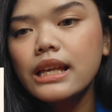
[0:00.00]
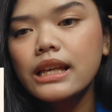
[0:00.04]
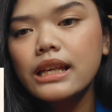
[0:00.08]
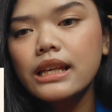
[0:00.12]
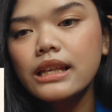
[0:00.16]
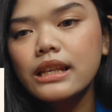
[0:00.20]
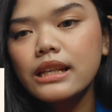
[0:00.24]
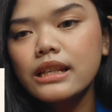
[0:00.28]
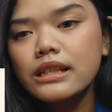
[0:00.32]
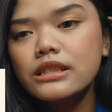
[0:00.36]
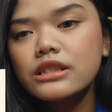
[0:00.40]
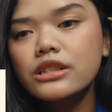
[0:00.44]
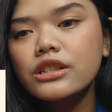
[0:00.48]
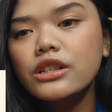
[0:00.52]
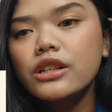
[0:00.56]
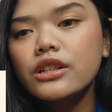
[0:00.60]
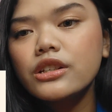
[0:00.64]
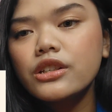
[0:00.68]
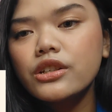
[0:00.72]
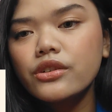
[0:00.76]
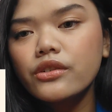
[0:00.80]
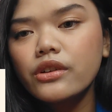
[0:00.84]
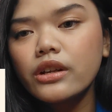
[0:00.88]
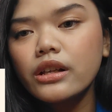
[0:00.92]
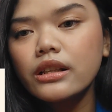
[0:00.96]
It is
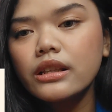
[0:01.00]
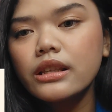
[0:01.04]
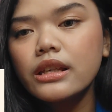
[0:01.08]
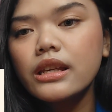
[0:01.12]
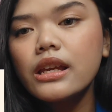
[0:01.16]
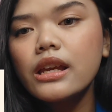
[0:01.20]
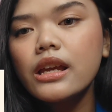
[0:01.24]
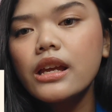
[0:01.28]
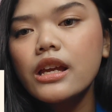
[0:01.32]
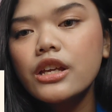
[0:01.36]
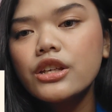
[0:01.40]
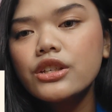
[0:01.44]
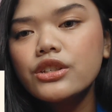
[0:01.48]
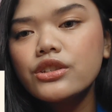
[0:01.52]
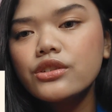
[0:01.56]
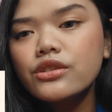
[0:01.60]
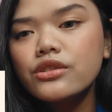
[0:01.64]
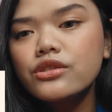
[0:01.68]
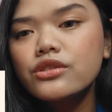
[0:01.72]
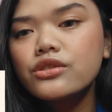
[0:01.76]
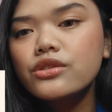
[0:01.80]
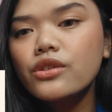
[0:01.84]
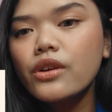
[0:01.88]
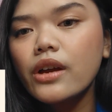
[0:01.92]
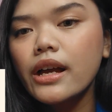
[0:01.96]
generally
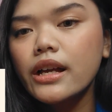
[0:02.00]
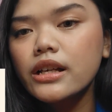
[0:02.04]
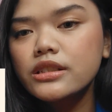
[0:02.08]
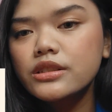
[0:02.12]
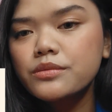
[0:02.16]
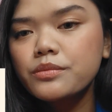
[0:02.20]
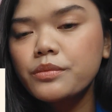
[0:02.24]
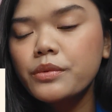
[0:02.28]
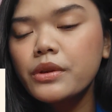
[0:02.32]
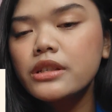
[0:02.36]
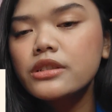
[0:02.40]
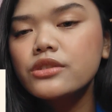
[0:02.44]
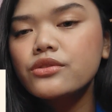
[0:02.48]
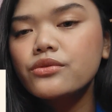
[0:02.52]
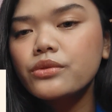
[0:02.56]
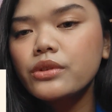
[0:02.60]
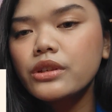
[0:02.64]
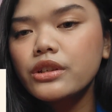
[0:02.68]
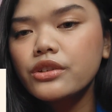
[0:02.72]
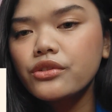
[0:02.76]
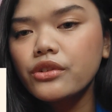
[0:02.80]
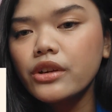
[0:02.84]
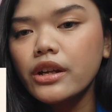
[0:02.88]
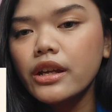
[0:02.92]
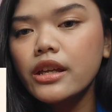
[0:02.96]
used to express
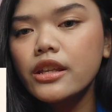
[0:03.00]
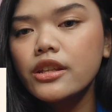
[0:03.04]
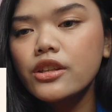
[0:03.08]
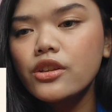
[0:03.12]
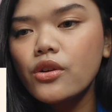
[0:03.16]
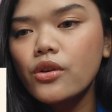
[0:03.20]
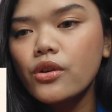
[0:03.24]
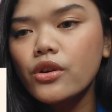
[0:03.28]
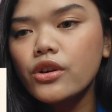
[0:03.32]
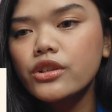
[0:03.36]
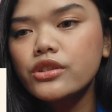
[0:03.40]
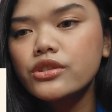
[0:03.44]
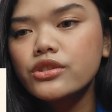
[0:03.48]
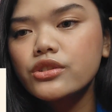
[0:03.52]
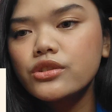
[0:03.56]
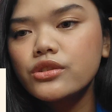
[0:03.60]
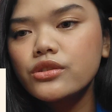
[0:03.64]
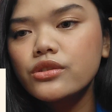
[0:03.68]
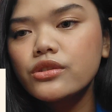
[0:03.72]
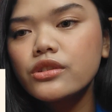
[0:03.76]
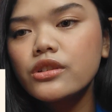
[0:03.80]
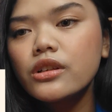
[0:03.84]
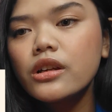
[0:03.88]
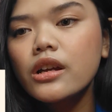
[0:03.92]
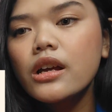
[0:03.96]
regret or
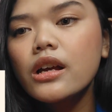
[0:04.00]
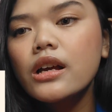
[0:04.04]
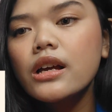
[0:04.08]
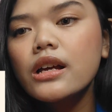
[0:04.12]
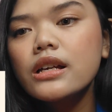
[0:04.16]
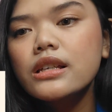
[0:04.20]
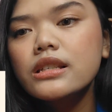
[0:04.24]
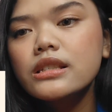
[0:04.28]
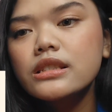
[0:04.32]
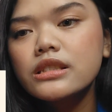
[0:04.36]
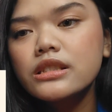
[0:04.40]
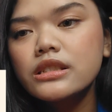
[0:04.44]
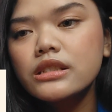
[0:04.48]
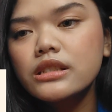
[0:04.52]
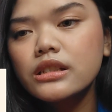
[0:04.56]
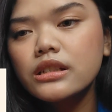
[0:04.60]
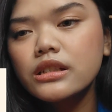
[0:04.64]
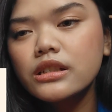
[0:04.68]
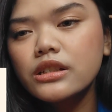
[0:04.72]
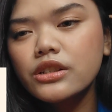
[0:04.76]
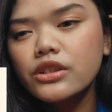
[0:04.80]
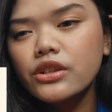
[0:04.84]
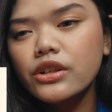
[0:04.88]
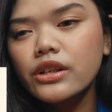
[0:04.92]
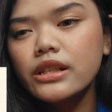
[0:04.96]
to
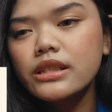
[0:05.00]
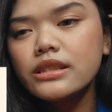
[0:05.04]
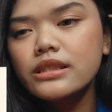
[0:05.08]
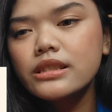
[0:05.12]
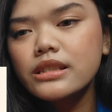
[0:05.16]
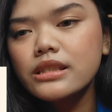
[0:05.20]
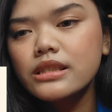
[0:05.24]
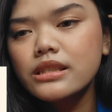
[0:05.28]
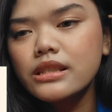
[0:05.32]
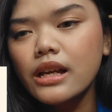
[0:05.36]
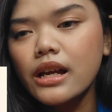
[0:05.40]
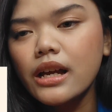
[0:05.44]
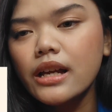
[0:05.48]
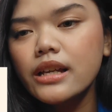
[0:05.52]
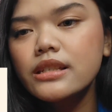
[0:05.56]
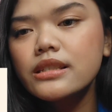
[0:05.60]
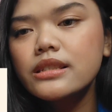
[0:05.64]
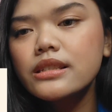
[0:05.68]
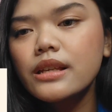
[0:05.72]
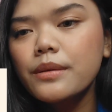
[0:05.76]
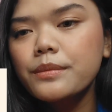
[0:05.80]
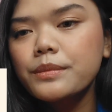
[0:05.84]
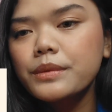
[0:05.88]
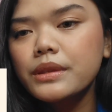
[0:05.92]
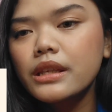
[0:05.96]
criticize
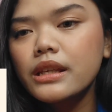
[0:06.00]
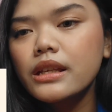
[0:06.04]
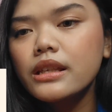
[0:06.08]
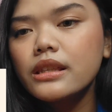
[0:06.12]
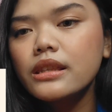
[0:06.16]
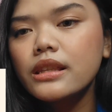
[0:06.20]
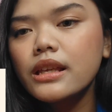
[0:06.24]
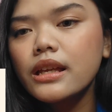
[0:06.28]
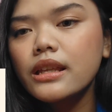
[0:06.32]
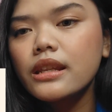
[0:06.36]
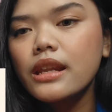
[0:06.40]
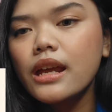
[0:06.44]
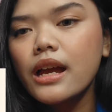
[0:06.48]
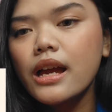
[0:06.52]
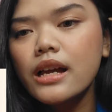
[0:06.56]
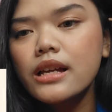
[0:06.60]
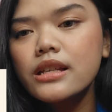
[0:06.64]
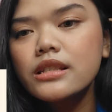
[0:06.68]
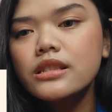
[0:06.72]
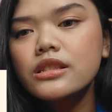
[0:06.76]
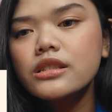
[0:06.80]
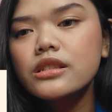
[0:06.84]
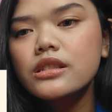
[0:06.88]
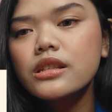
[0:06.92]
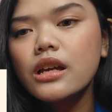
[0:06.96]
something that
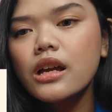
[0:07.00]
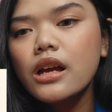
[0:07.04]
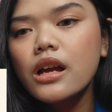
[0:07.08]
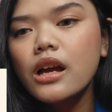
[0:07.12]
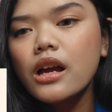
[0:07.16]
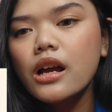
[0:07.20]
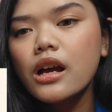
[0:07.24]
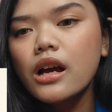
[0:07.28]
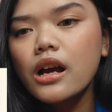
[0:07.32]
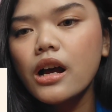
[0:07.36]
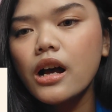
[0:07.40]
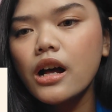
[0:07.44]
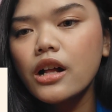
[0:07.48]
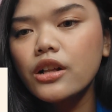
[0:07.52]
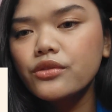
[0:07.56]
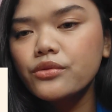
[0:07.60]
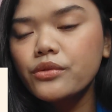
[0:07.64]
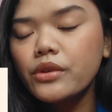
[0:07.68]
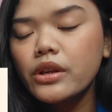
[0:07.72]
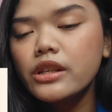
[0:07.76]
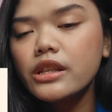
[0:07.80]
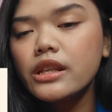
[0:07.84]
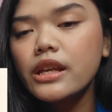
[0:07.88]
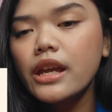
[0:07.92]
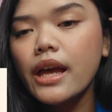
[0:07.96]
has
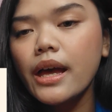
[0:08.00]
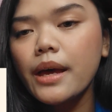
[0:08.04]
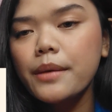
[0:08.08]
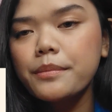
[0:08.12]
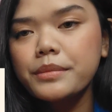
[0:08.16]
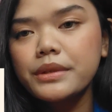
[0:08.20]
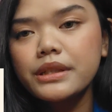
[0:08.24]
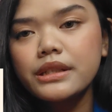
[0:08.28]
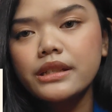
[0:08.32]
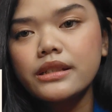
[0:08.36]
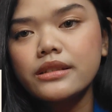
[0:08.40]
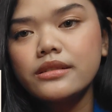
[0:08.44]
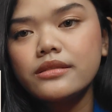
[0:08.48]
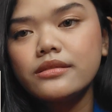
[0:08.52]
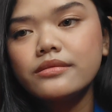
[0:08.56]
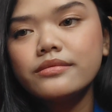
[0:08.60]
already happened.